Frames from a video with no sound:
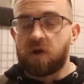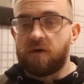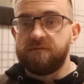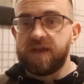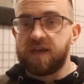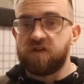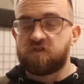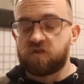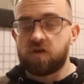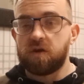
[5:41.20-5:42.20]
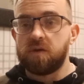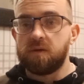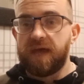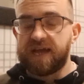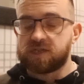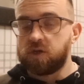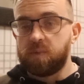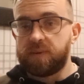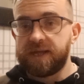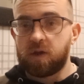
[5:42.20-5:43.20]
convenient Sunderland,
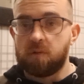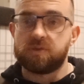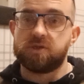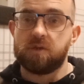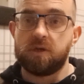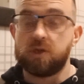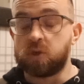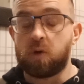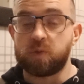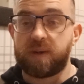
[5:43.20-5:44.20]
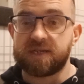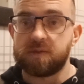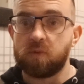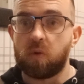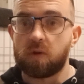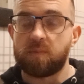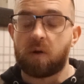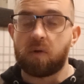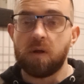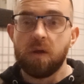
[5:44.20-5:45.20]
ex-Sunderland player comes to Sunderland, scores past them goal
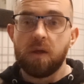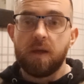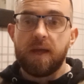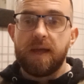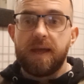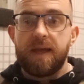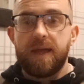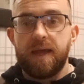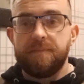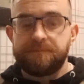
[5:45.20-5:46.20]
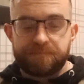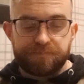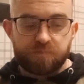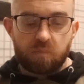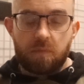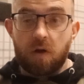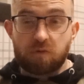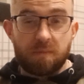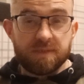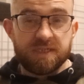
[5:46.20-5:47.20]
tomorrow. Mark
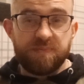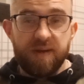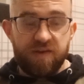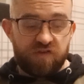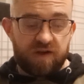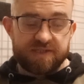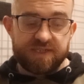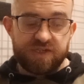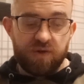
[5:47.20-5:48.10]
Robbins has been in charge since